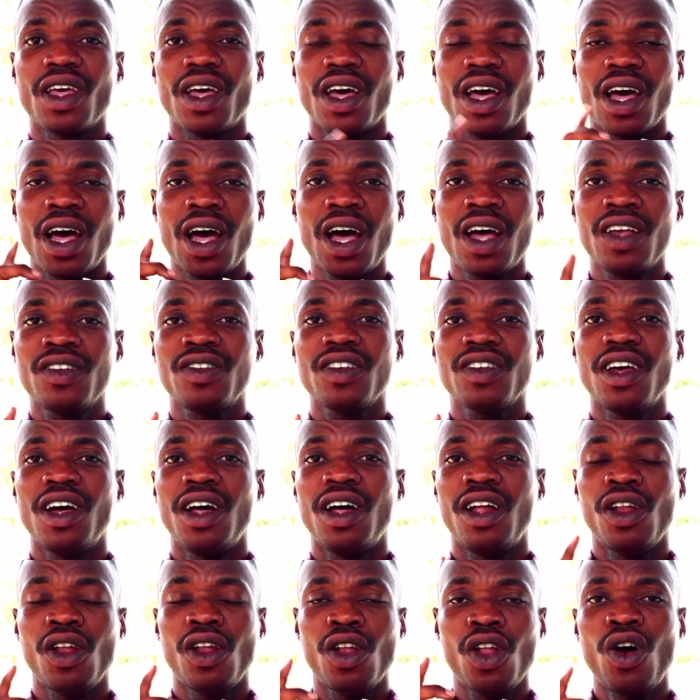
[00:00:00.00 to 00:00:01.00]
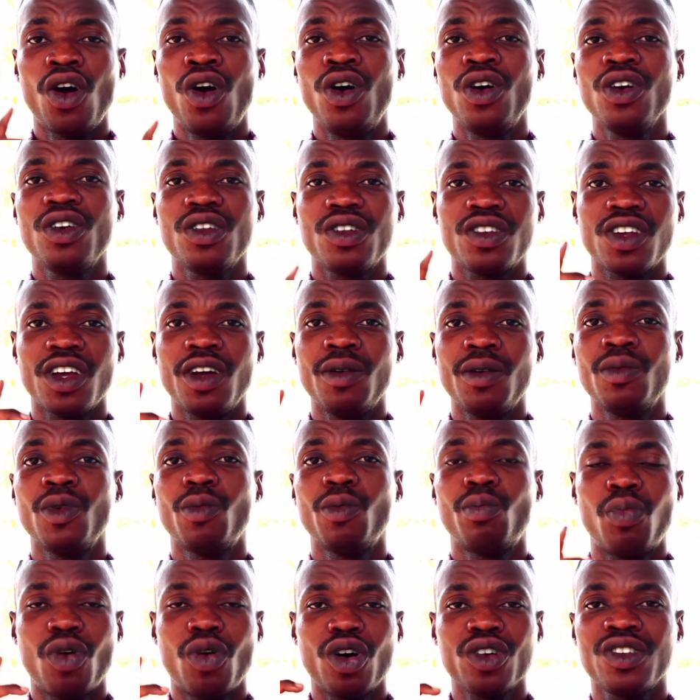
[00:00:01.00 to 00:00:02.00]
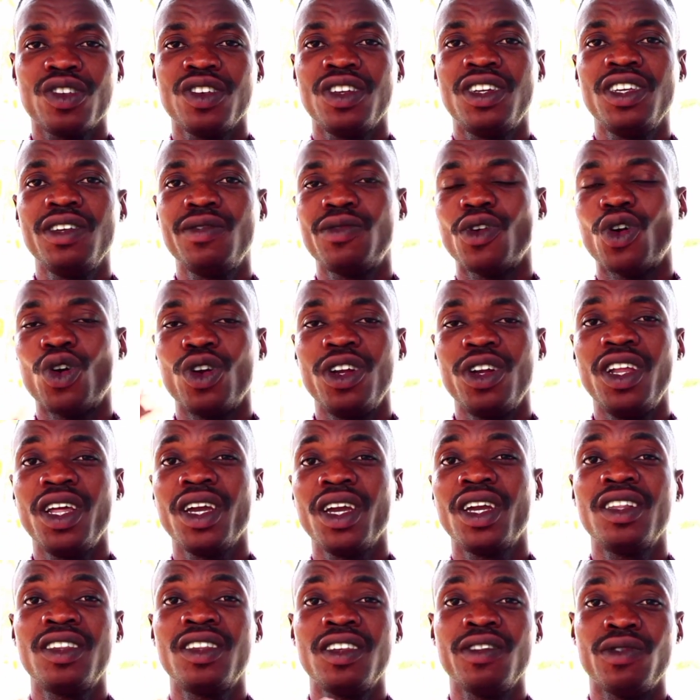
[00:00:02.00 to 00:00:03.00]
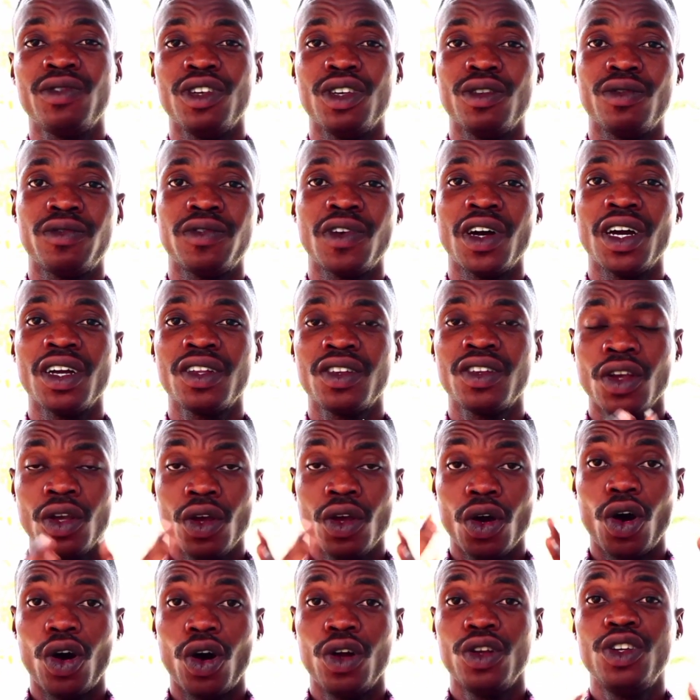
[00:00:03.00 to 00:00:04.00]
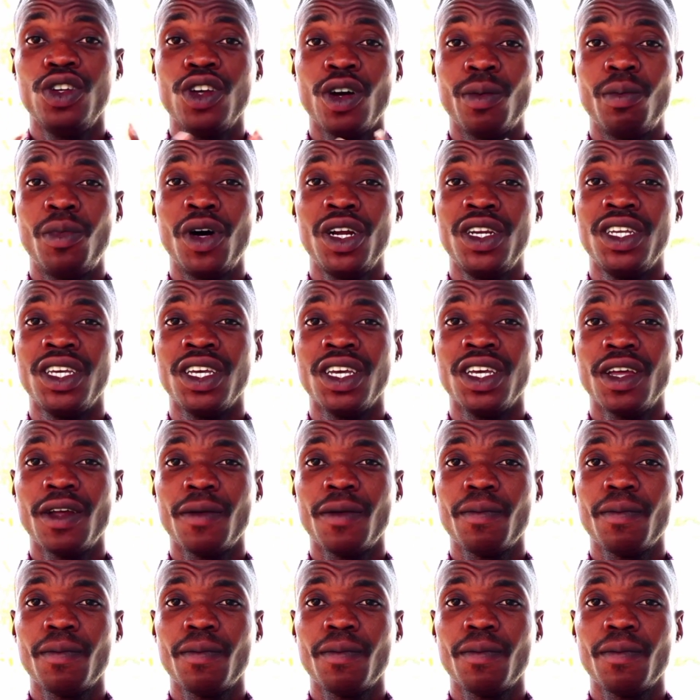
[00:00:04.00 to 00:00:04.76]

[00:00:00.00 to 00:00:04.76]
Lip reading: has a long-term positive or negative effect on your body.